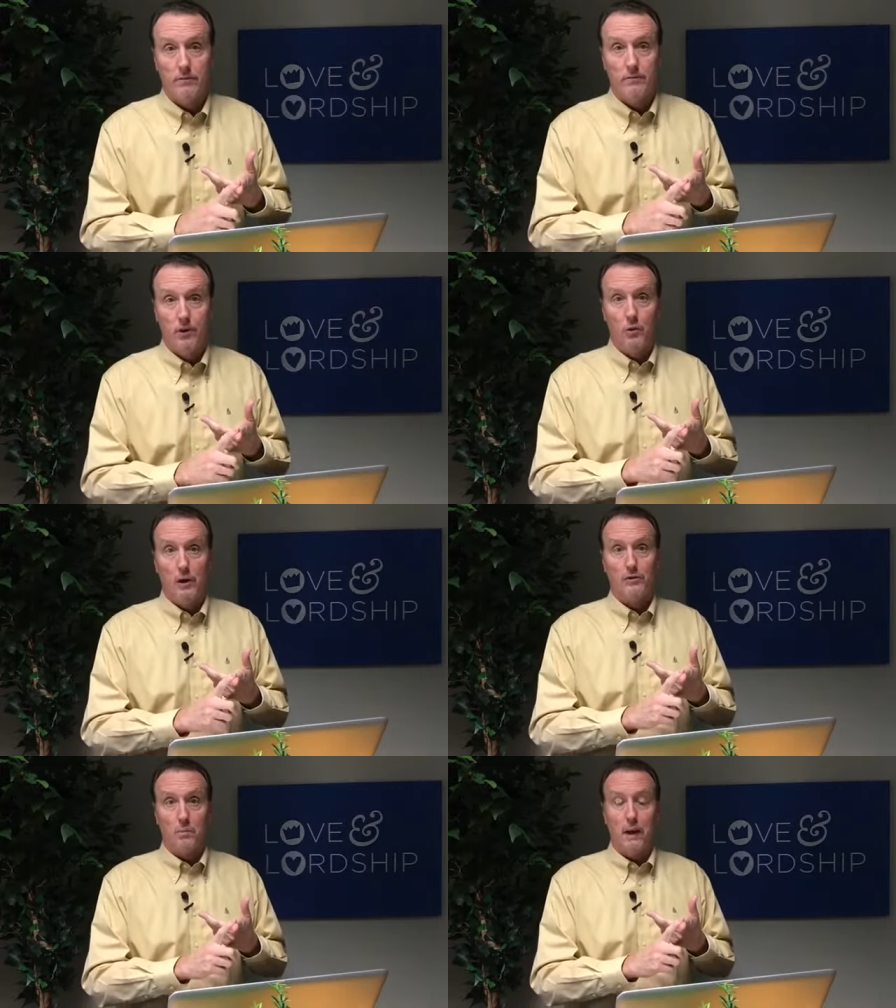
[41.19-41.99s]
Who
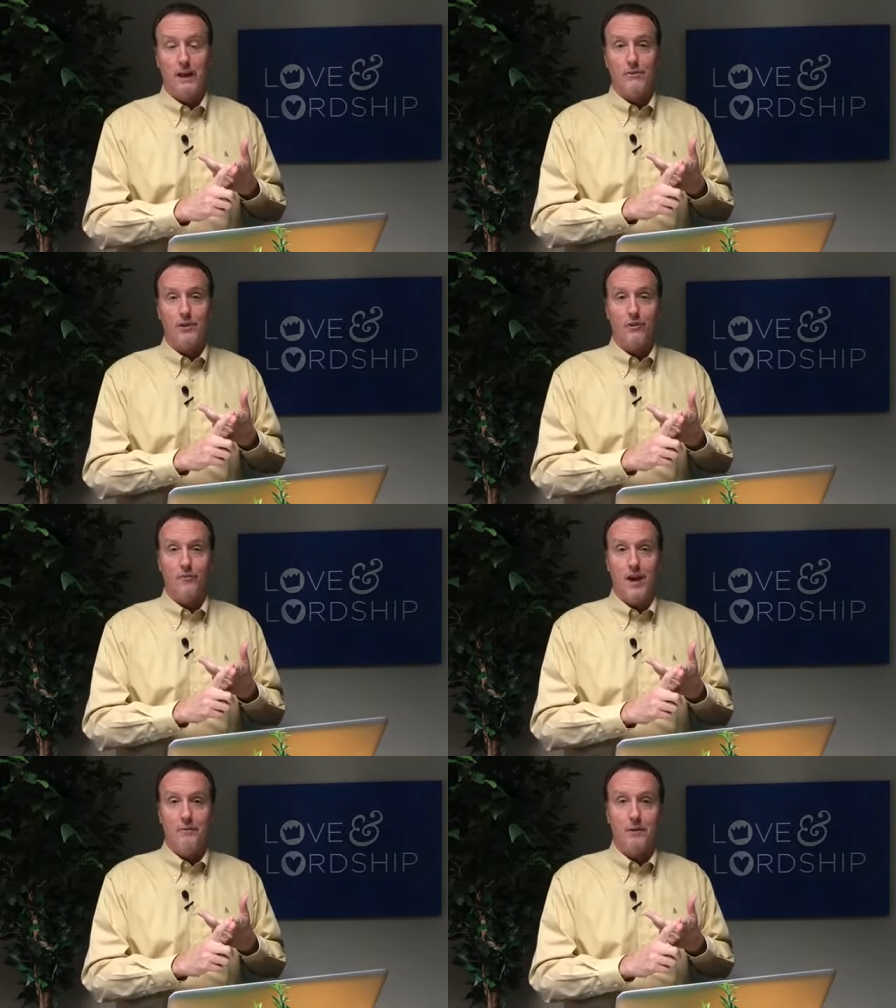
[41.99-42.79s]
wears the pants in your
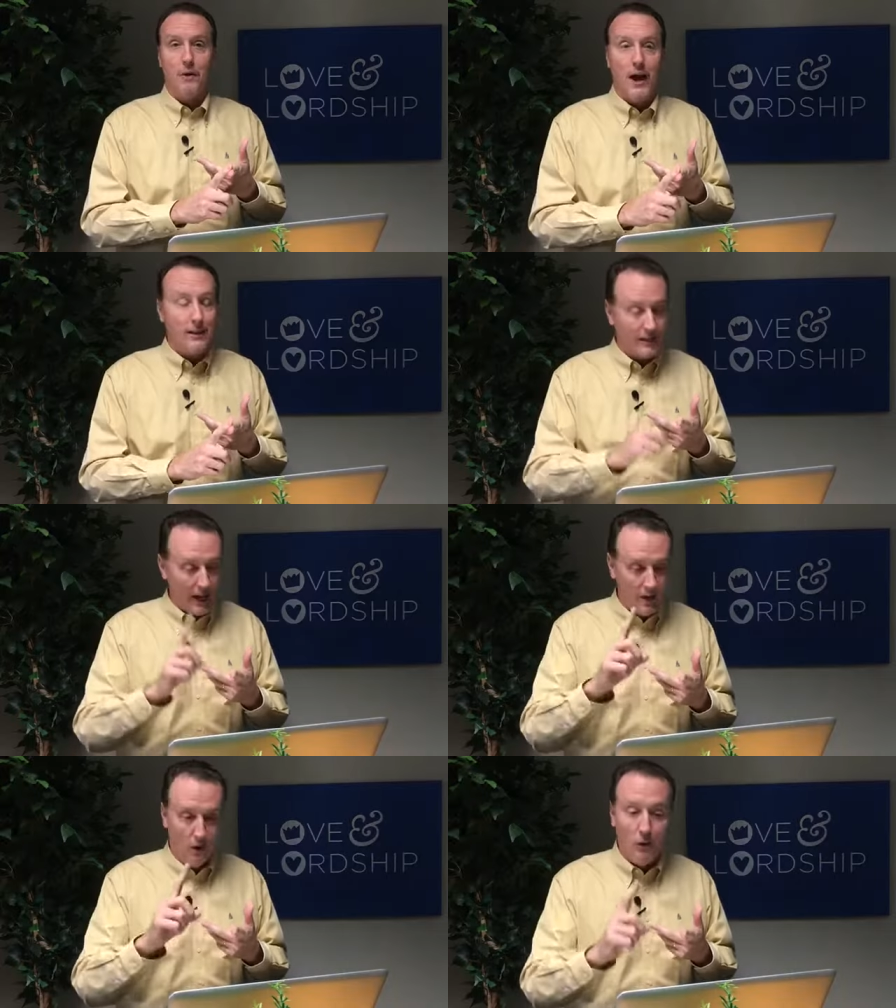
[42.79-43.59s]
family, right? Got
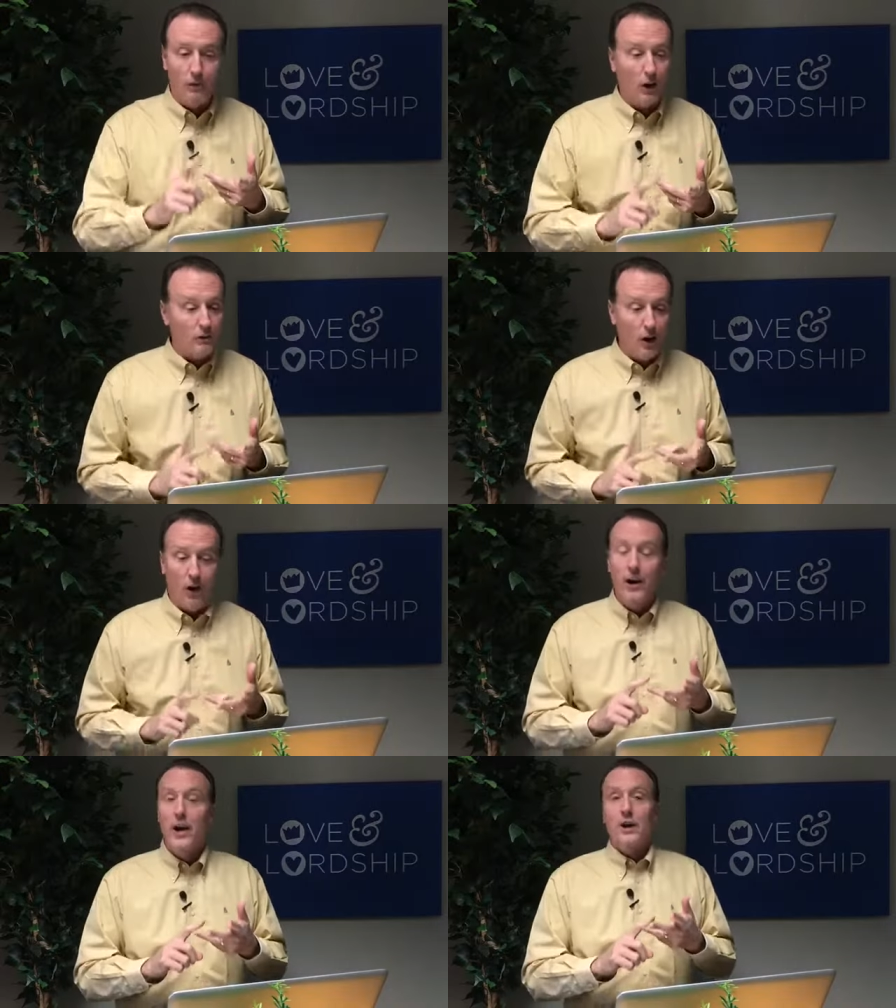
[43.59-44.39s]
to know who those
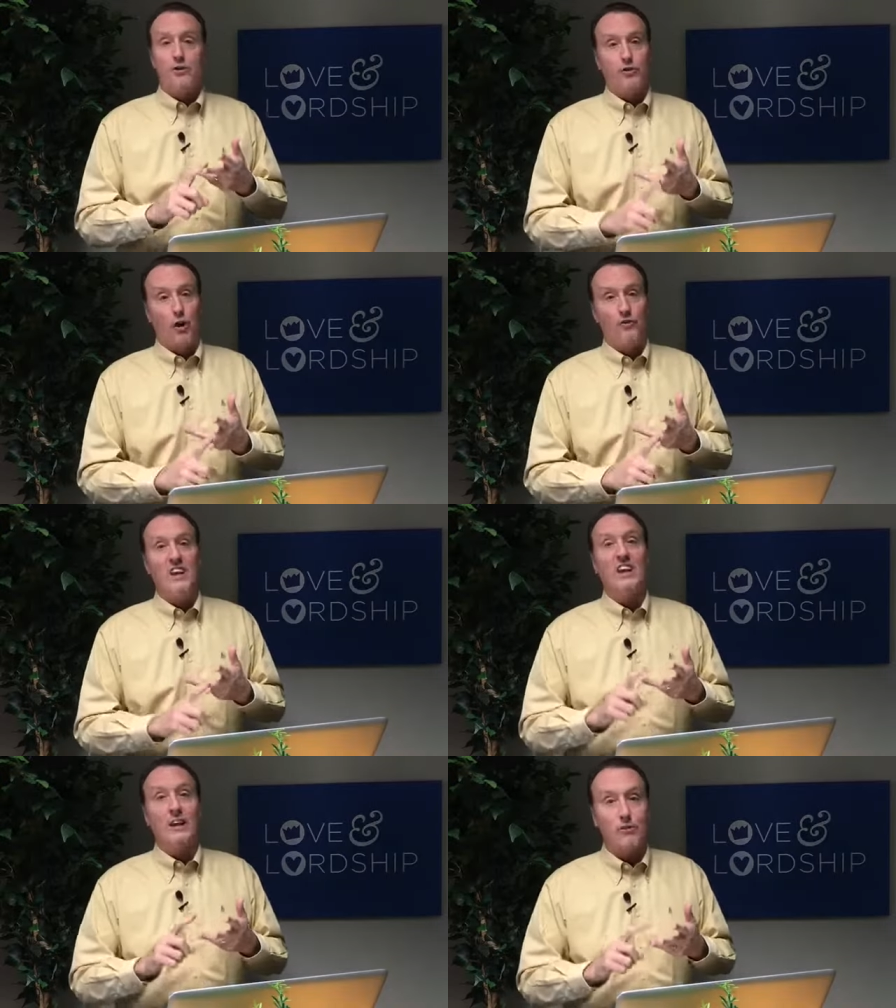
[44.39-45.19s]
are.
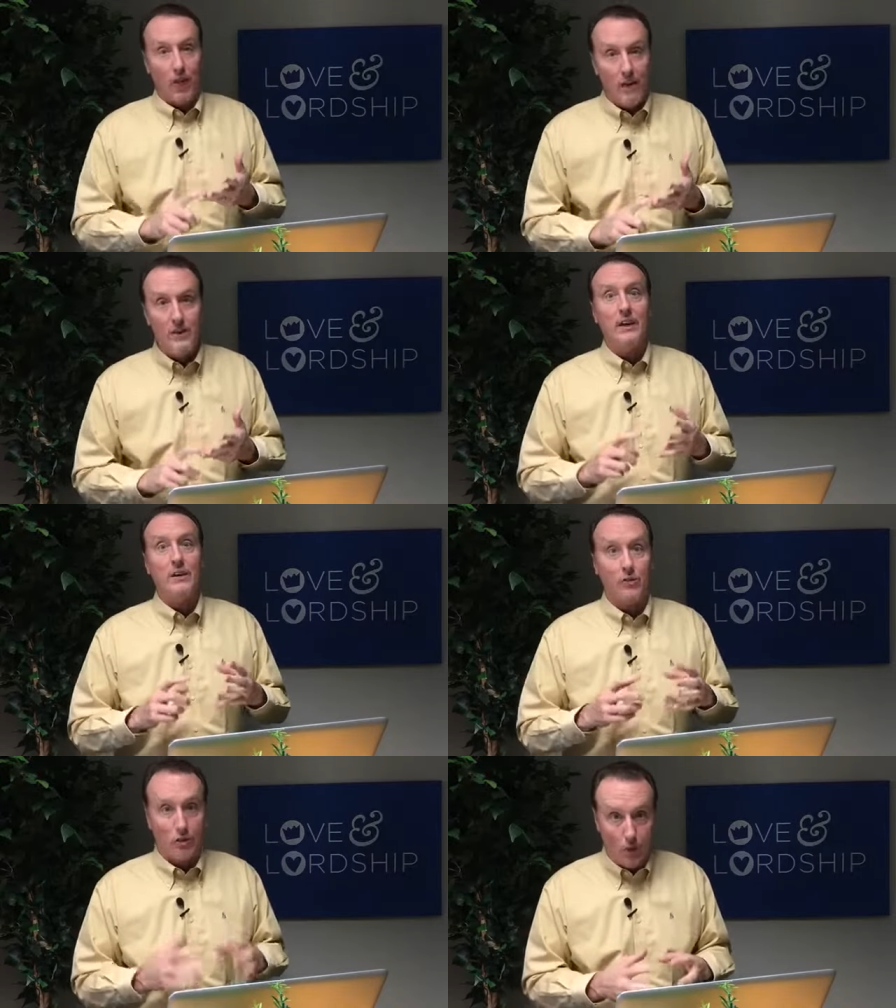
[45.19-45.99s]
Serving is loving is
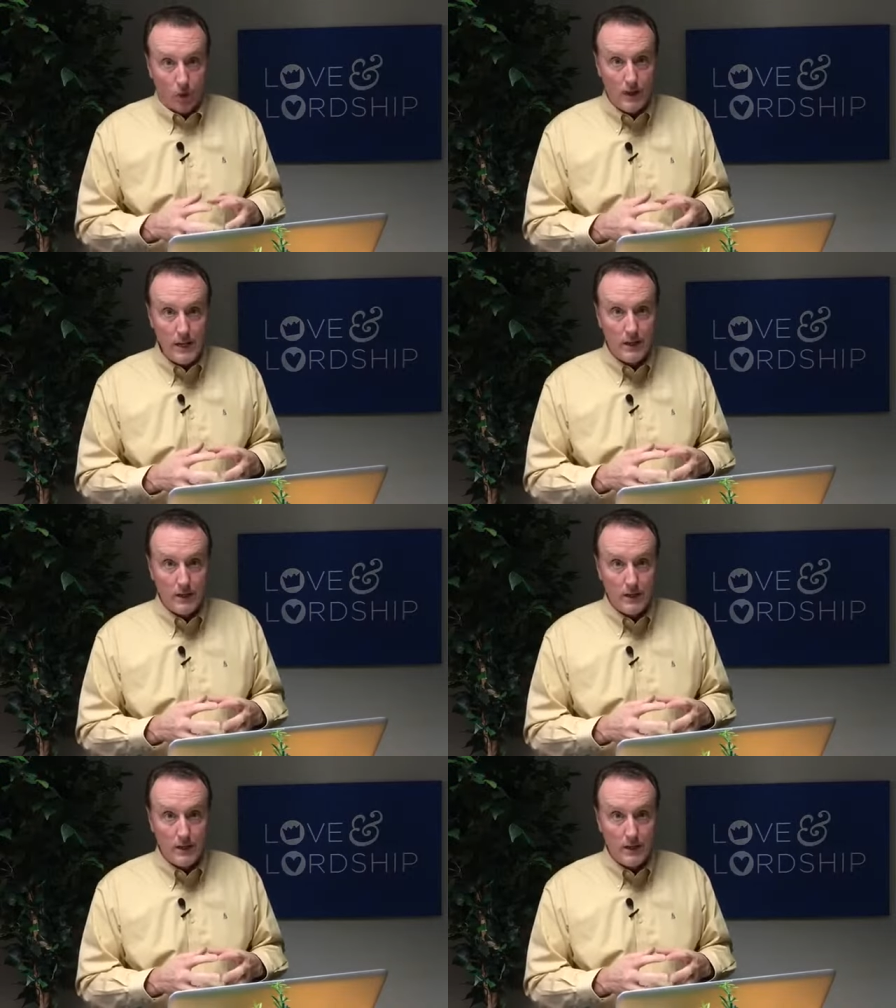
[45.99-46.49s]
authority.